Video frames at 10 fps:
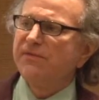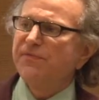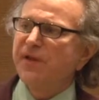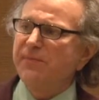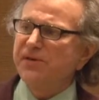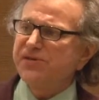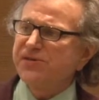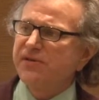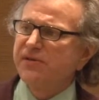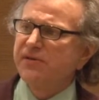
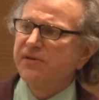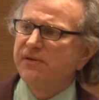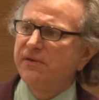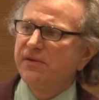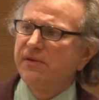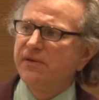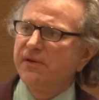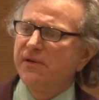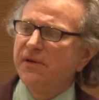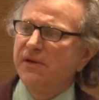flummoxed,
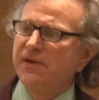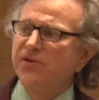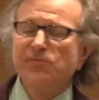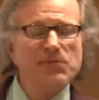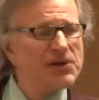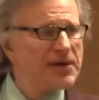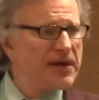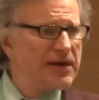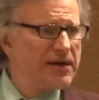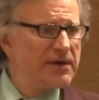
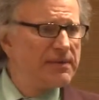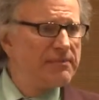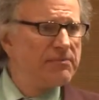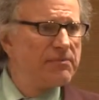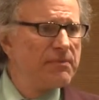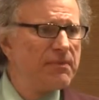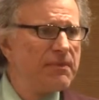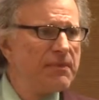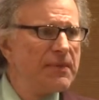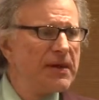humiliated,
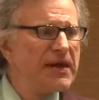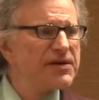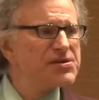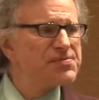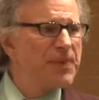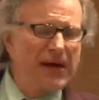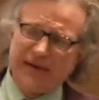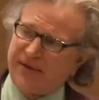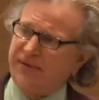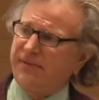and
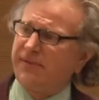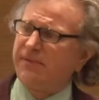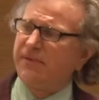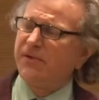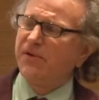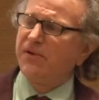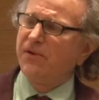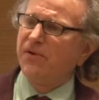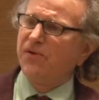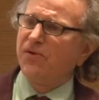despondent
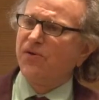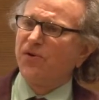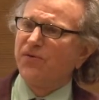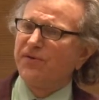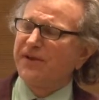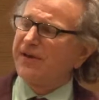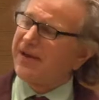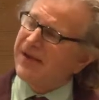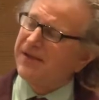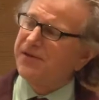over the
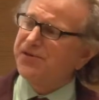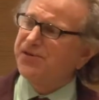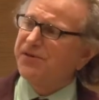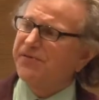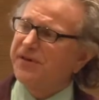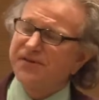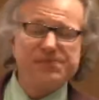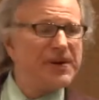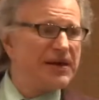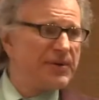annihilation of his
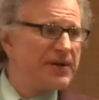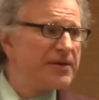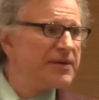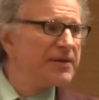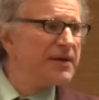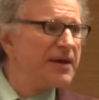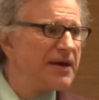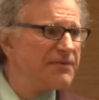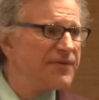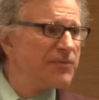baby,
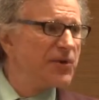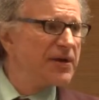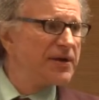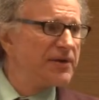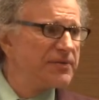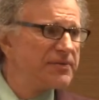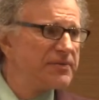FM radio.